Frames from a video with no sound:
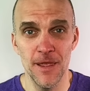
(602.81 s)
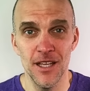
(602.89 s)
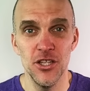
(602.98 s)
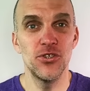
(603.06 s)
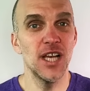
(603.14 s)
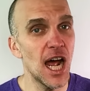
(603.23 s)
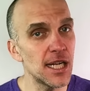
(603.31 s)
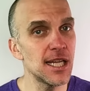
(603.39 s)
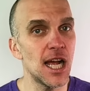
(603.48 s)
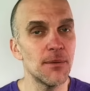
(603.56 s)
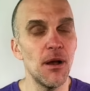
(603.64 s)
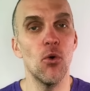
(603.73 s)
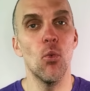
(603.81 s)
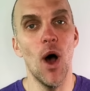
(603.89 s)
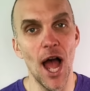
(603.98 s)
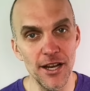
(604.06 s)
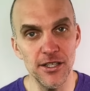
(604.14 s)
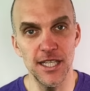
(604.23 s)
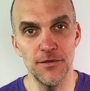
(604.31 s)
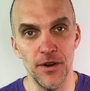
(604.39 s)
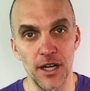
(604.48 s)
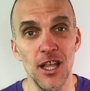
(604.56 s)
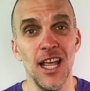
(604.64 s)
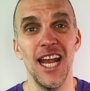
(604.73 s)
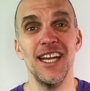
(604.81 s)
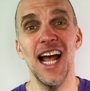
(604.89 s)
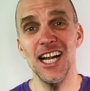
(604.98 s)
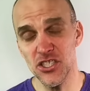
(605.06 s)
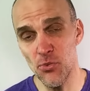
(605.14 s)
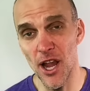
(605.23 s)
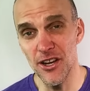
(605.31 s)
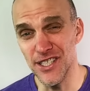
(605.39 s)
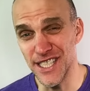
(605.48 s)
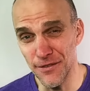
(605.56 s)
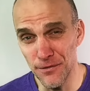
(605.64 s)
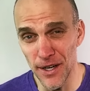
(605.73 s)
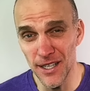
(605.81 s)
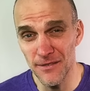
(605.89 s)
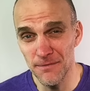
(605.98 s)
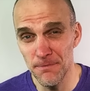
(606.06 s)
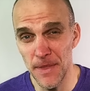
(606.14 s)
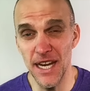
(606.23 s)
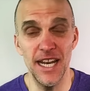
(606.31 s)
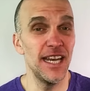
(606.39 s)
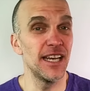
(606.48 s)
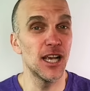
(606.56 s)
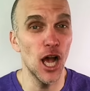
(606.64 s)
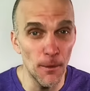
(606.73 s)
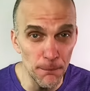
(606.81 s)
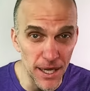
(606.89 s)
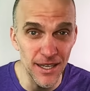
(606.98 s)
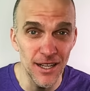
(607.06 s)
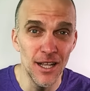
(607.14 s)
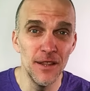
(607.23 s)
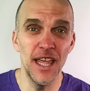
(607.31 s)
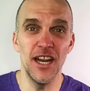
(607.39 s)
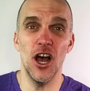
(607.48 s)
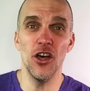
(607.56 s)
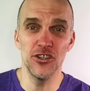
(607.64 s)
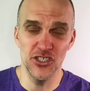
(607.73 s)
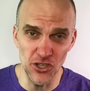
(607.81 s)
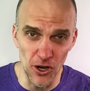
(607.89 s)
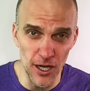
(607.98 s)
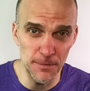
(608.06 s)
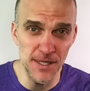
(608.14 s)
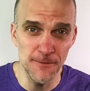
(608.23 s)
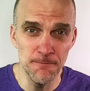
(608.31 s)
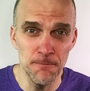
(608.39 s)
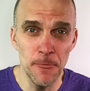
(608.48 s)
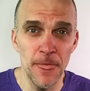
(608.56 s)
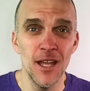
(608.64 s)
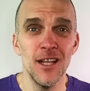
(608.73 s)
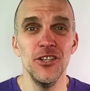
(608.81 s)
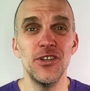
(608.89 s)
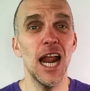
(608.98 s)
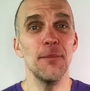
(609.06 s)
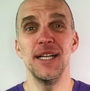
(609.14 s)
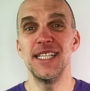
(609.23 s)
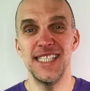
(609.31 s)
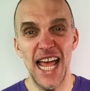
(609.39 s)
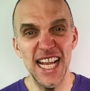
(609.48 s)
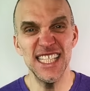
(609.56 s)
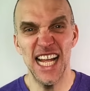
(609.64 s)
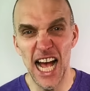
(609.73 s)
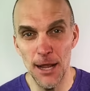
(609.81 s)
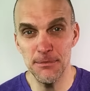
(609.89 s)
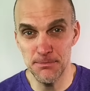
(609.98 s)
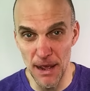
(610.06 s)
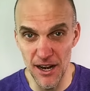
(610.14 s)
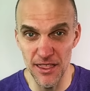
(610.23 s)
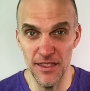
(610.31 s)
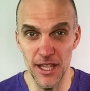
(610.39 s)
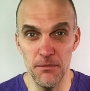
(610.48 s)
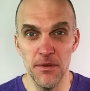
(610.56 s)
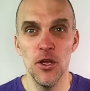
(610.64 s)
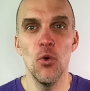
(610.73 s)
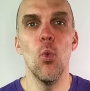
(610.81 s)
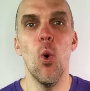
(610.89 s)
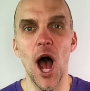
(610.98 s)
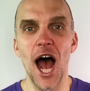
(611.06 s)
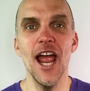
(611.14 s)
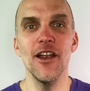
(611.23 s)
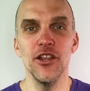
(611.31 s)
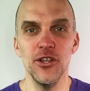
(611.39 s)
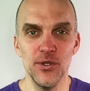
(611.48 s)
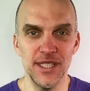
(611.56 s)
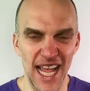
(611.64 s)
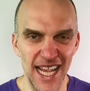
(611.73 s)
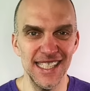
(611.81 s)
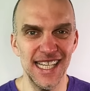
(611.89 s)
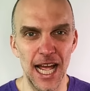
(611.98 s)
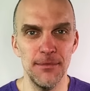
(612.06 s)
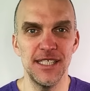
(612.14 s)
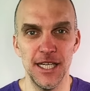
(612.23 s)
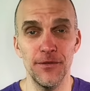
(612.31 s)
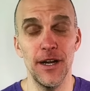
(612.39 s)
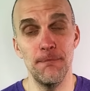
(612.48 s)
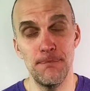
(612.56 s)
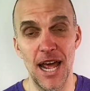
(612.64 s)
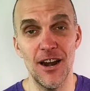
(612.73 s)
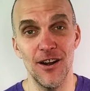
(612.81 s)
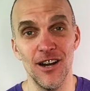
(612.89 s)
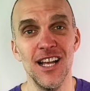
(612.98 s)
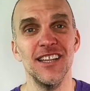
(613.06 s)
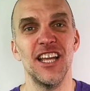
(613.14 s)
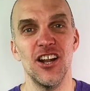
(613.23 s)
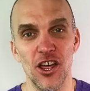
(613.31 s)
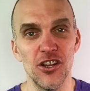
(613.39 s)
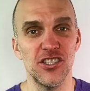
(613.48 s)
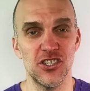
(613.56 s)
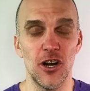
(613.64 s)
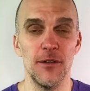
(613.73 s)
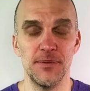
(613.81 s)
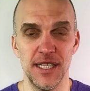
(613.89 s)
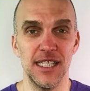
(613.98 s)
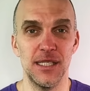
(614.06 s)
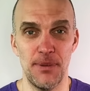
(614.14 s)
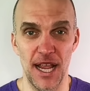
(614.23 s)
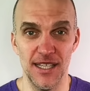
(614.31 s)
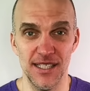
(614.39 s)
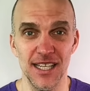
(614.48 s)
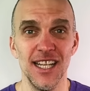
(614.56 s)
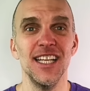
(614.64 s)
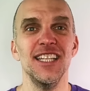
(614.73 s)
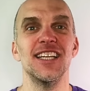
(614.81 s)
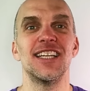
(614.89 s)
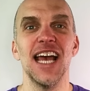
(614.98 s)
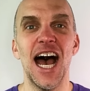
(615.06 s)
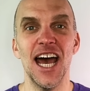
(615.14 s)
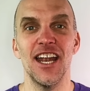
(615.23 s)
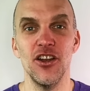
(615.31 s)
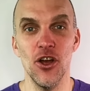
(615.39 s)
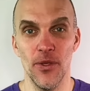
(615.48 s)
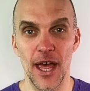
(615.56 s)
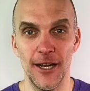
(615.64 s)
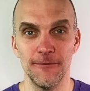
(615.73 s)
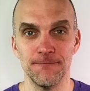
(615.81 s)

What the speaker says: You gotta talk about why you're different, and not just why you're different than an incumbent, than other startups. You gotta be 10 times better than them. Why are you 10 times different and better than other startups in the space? You gotta know that.